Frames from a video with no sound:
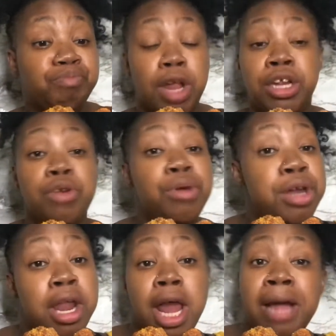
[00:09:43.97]
And he would
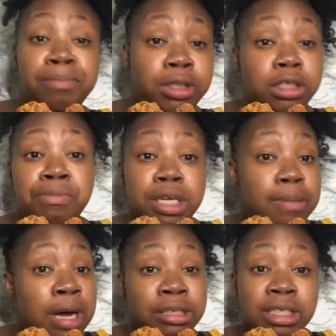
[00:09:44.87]
not like me to meet
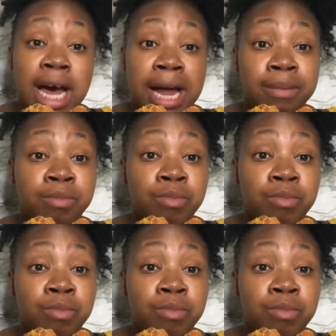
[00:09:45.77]
him outside.